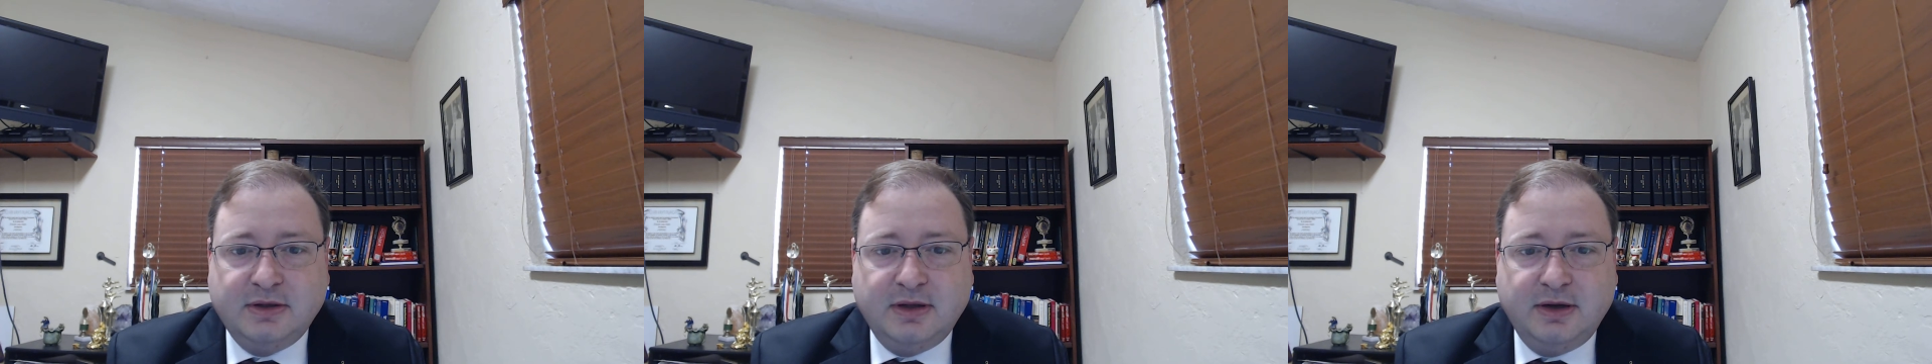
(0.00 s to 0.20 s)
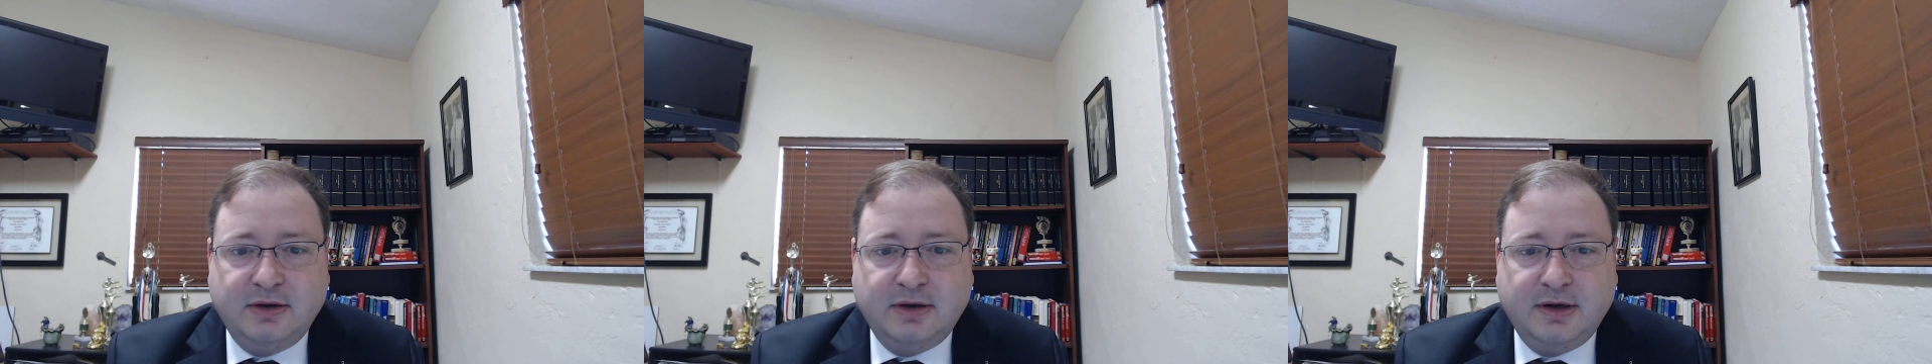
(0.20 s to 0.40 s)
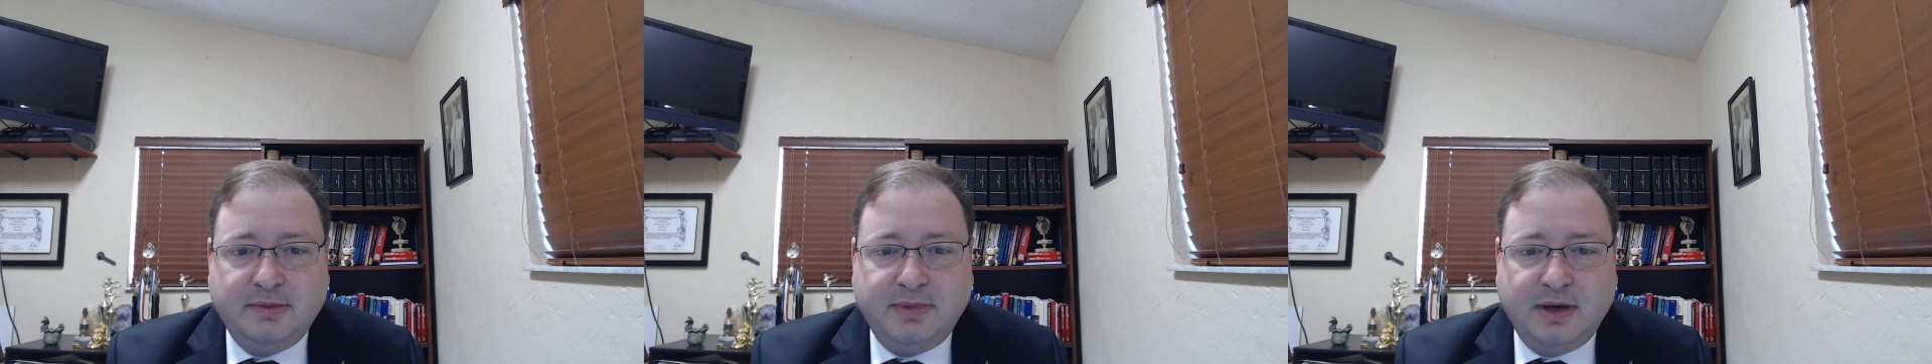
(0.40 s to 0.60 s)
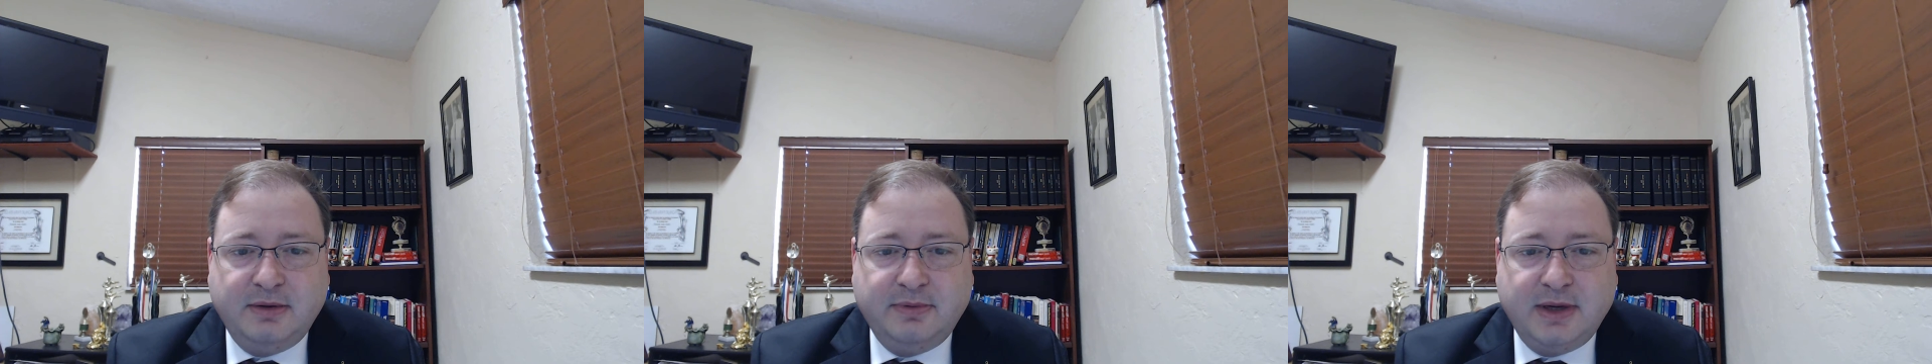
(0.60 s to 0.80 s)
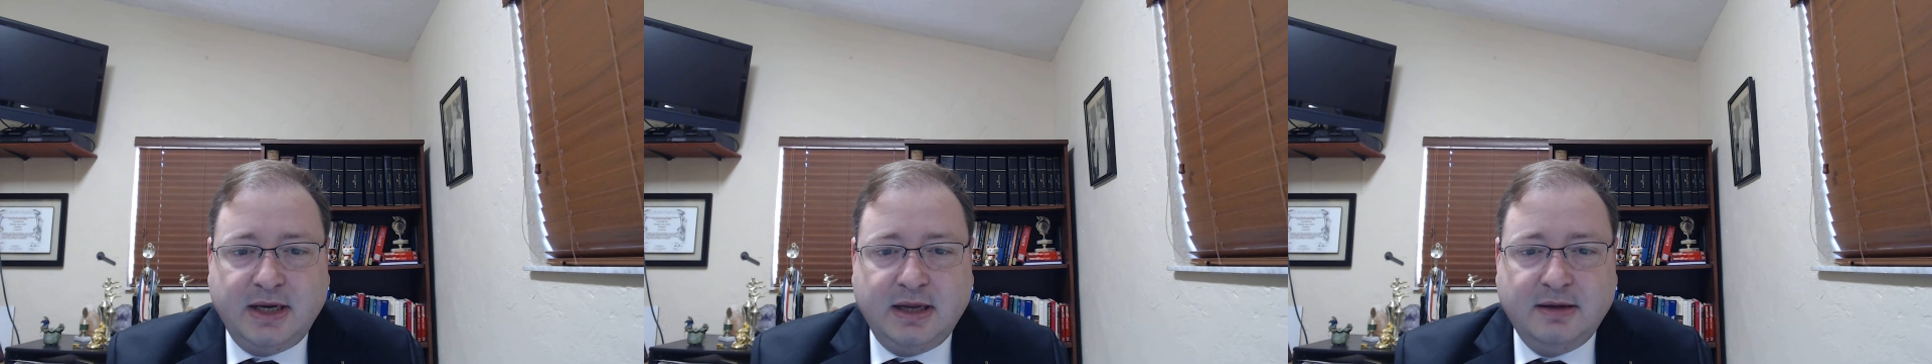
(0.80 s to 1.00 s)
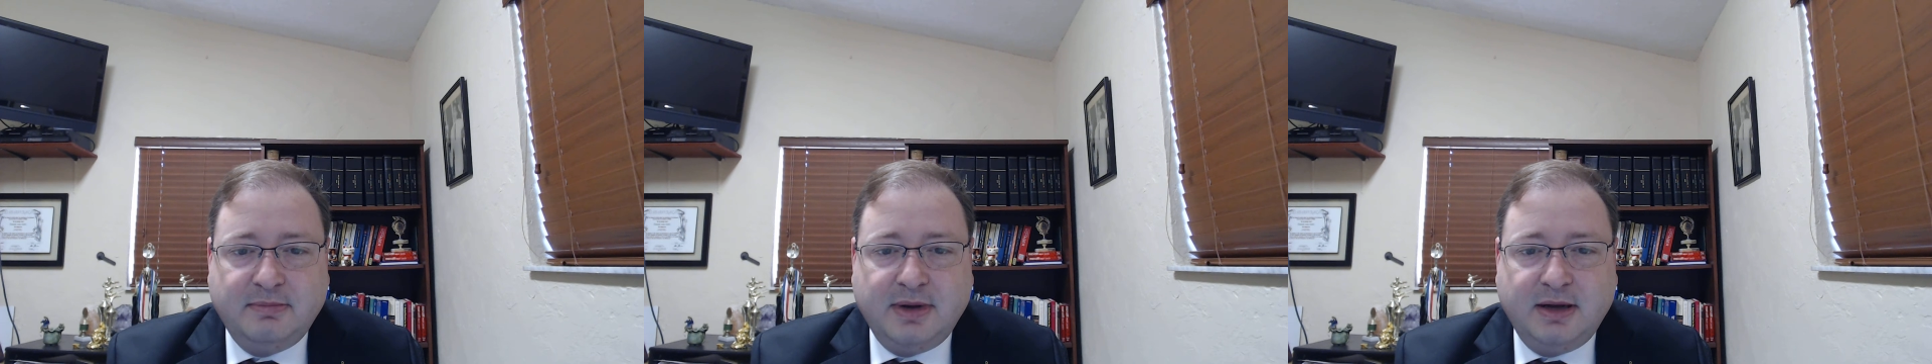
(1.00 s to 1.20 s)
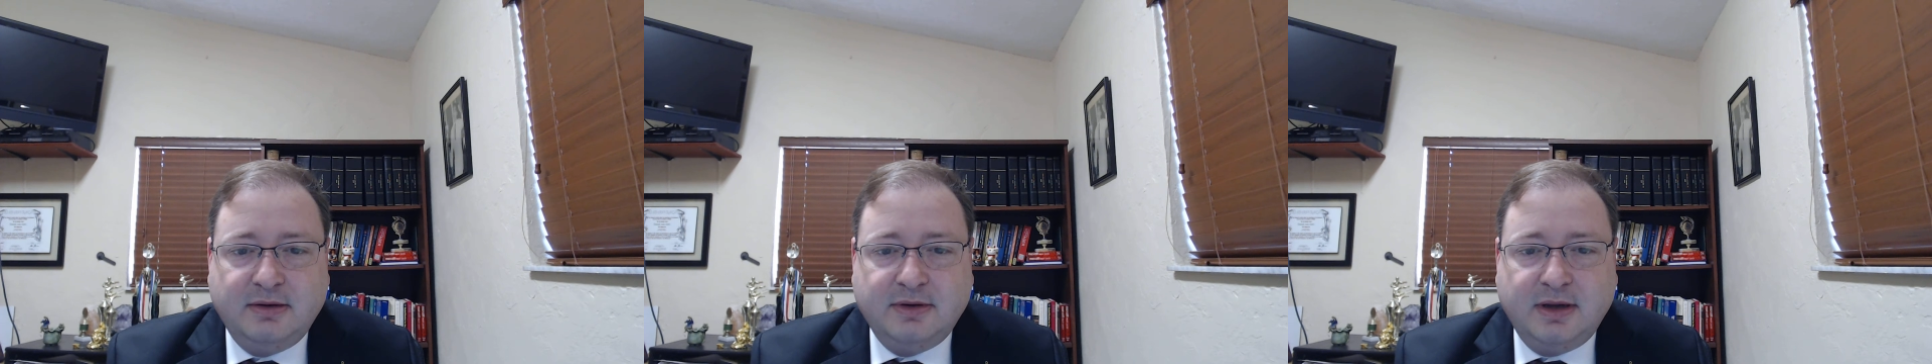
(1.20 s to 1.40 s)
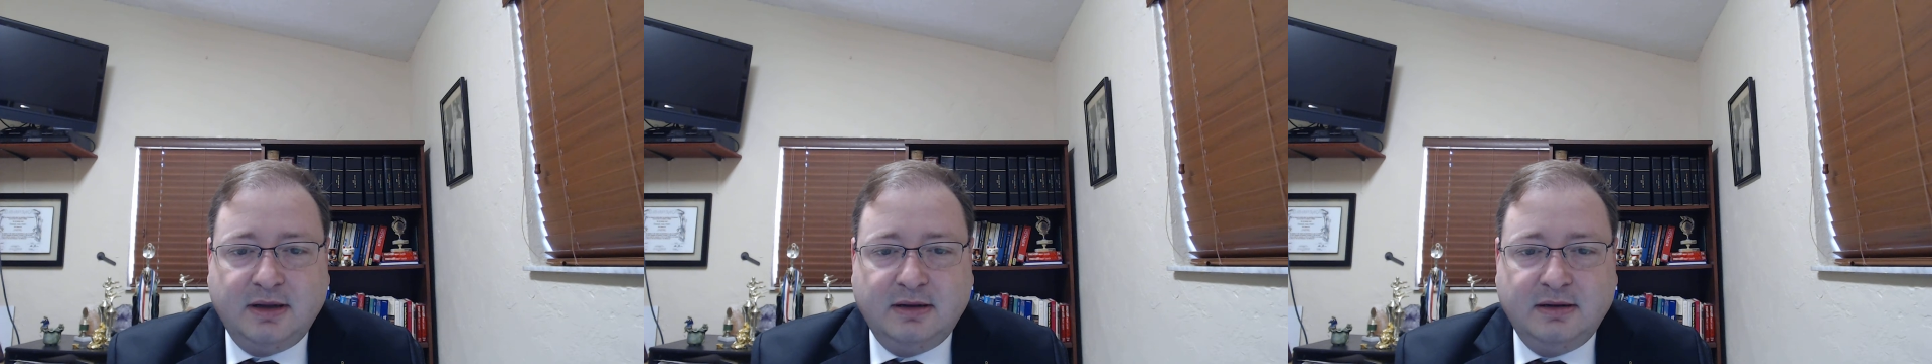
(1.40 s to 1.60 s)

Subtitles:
that you're going to be reading about